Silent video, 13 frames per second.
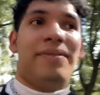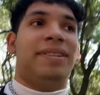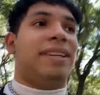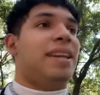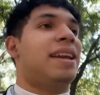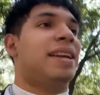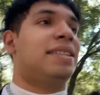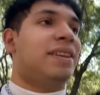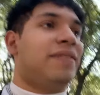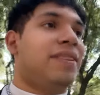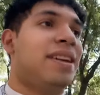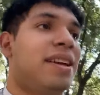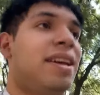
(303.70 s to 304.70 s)
We did an
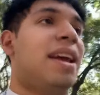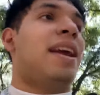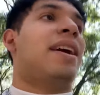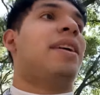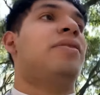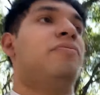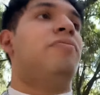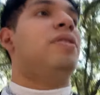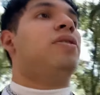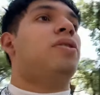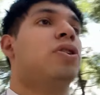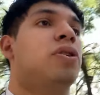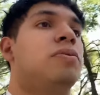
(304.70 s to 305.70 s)
activity and we
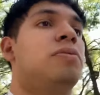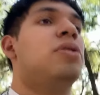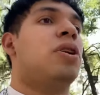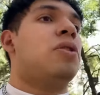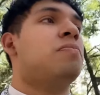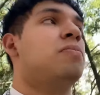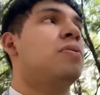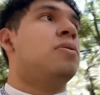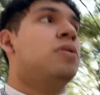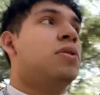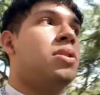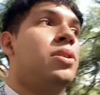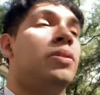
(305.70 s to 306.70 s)
learned, you know,
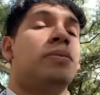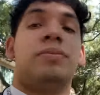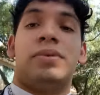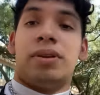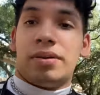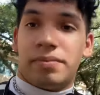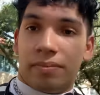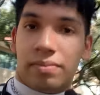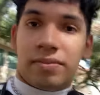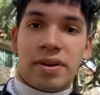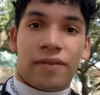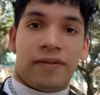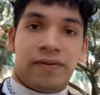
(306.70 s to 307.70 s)

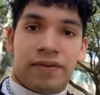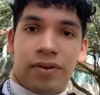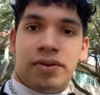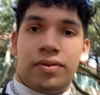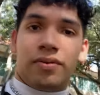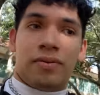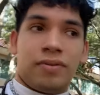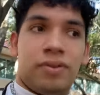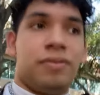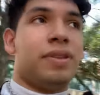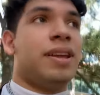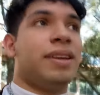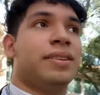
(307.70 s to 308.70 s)
a few new
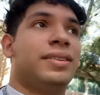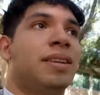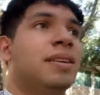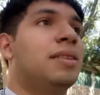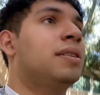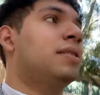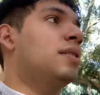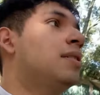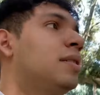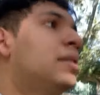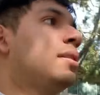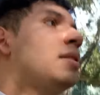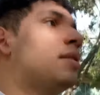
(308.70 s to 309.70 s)
things.
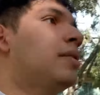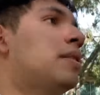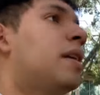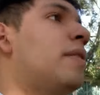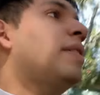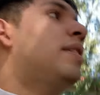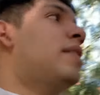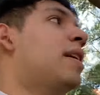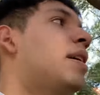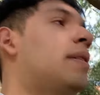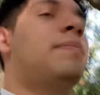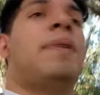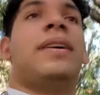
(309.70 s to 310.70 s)
Now I need to
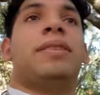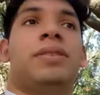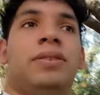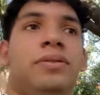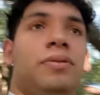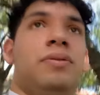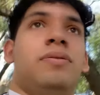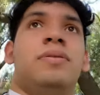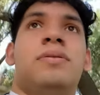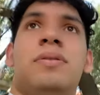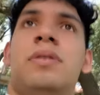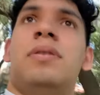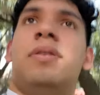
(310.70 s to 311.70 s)
head back to
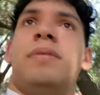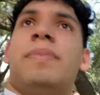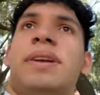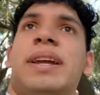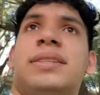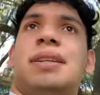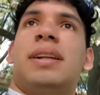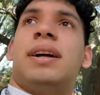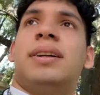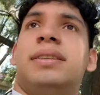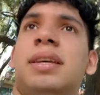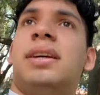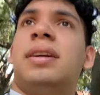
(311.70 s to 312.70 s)
my next
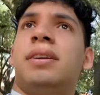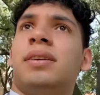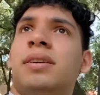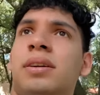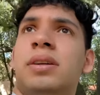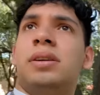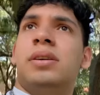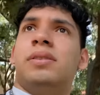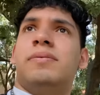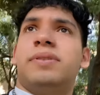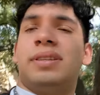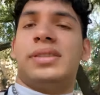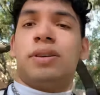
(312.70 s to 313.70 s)
class,
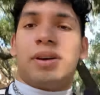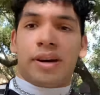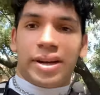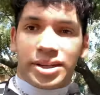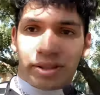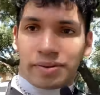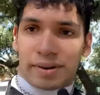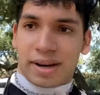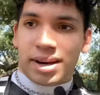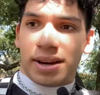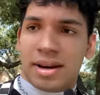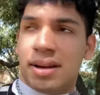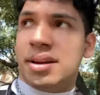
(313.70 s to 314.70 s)
which is art history,
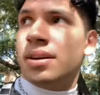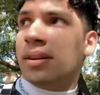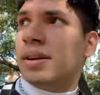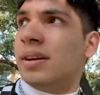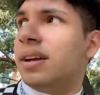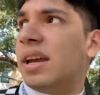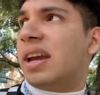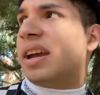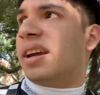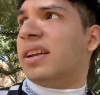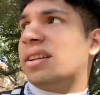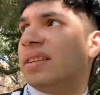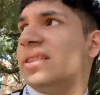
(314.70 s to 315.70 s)

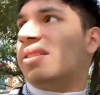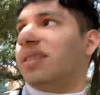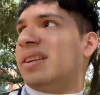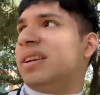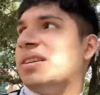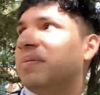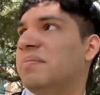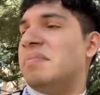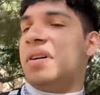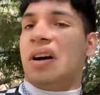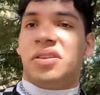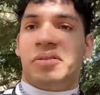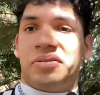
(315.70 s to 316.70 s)
and it's on the
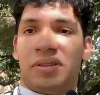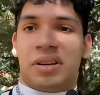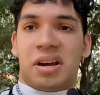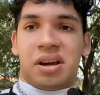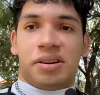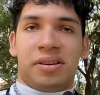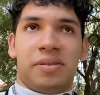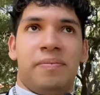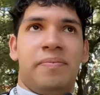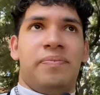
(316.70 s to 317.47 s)
other side,